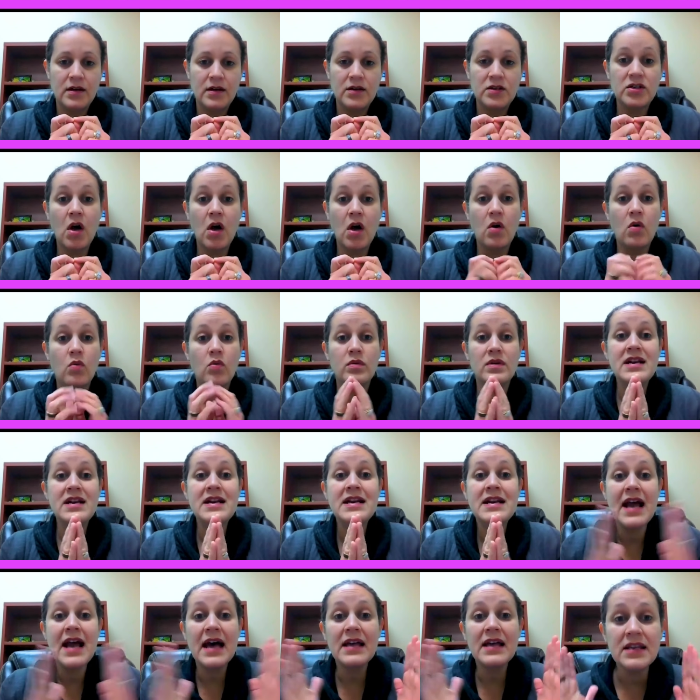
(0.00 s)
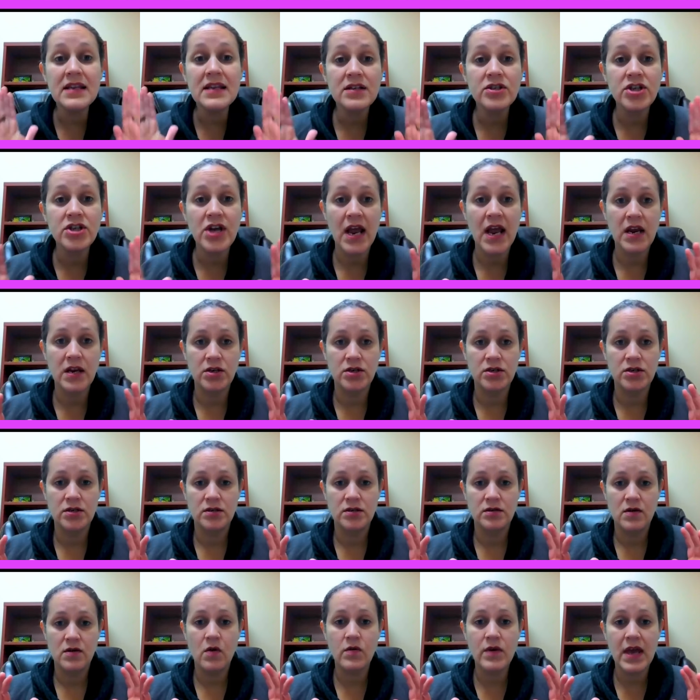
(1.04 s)
So nothing
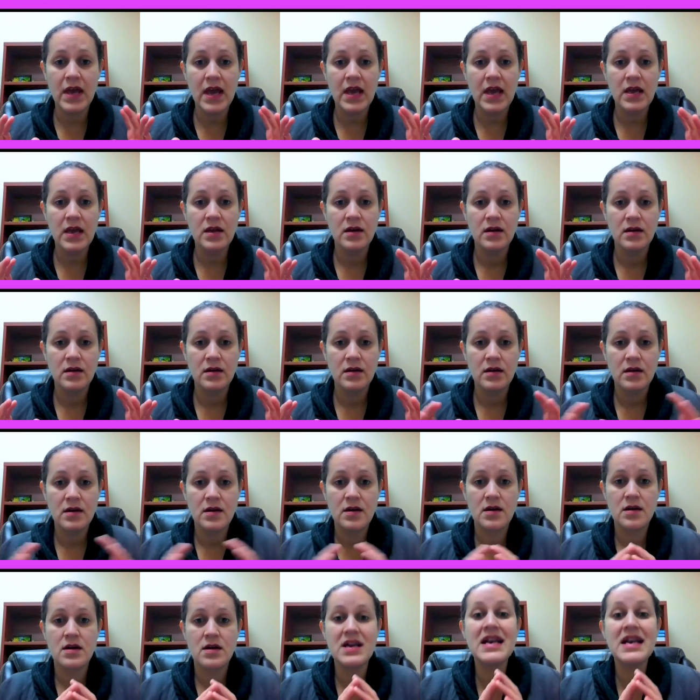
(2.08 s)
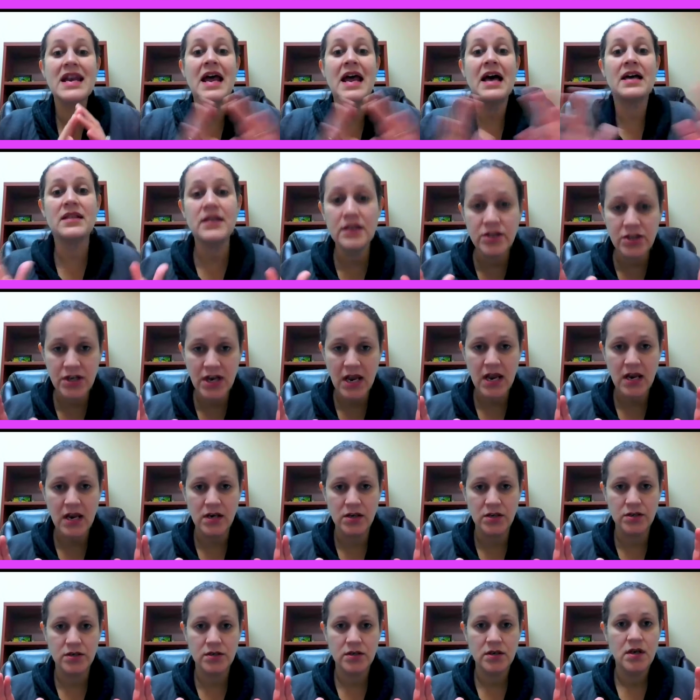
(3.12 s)
changed, okay? Nothing
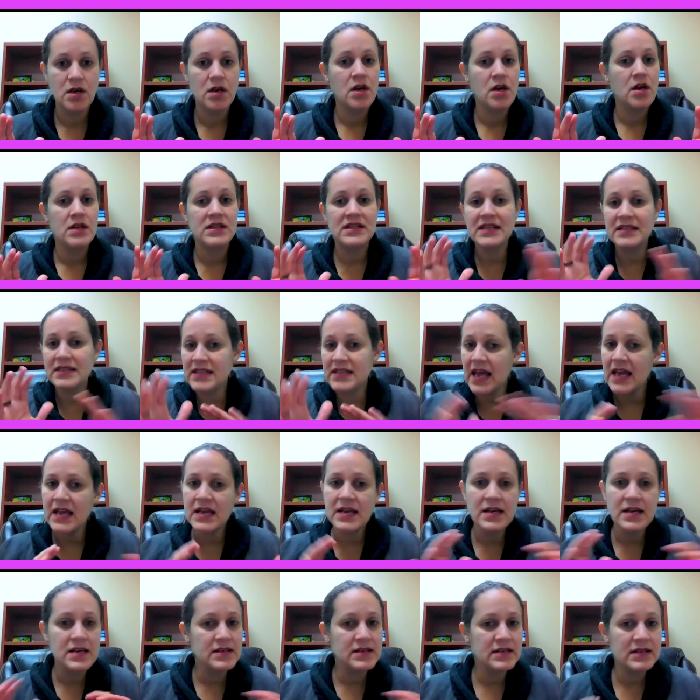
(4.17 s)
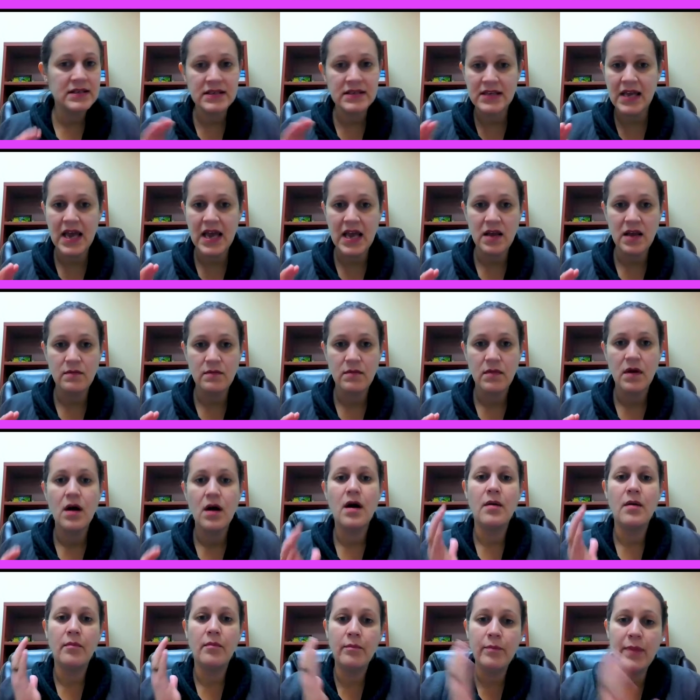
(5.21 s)
changed. The data is the same,
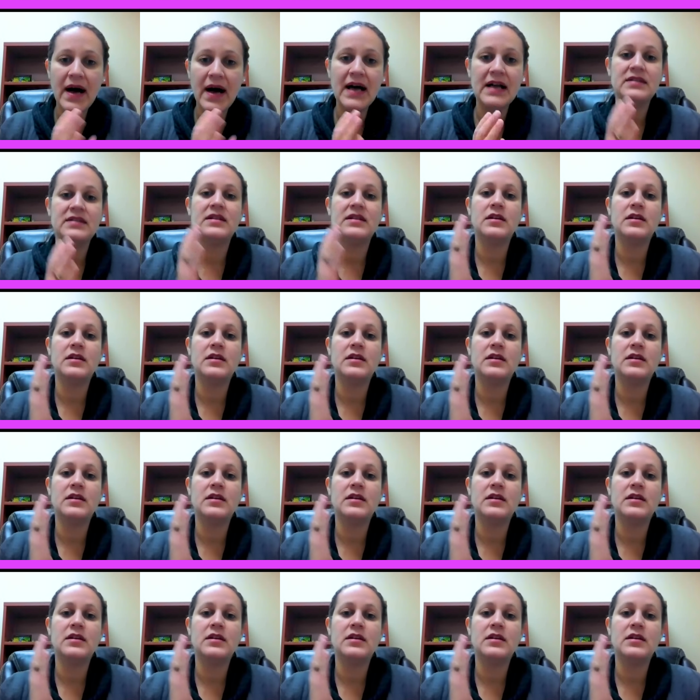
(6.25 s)
but